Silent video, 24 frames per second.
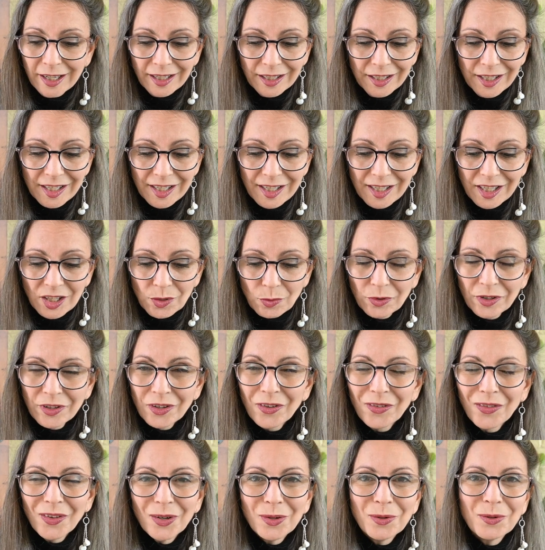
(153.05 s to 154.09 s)
This is one
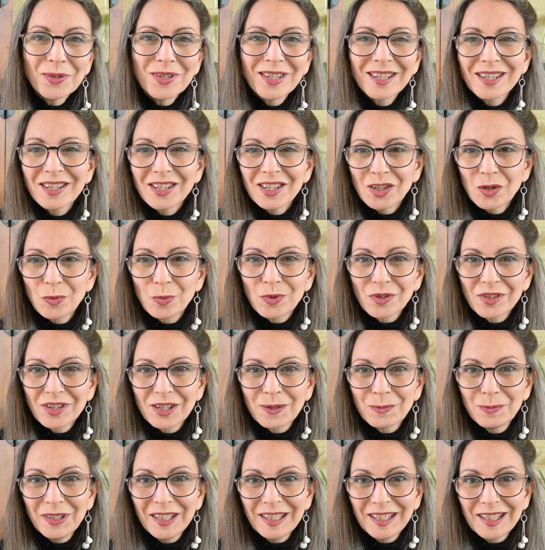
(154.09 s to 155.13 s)
of those super
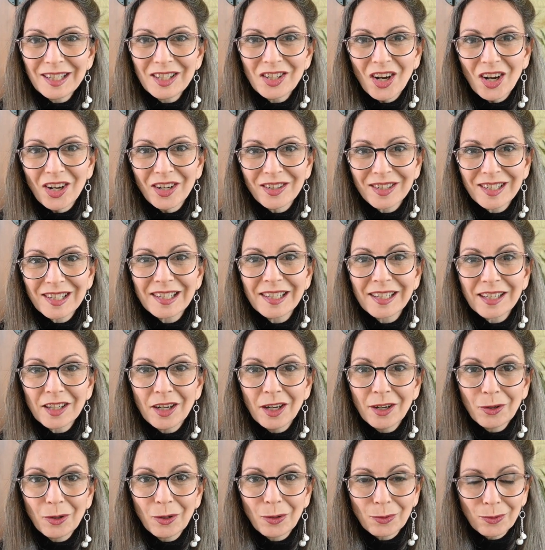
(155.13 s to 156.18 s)
speedy dogs, like
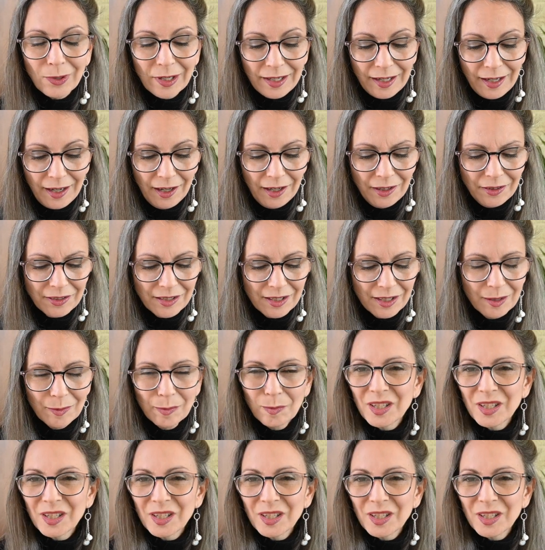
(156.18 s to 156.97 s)
a greyhound,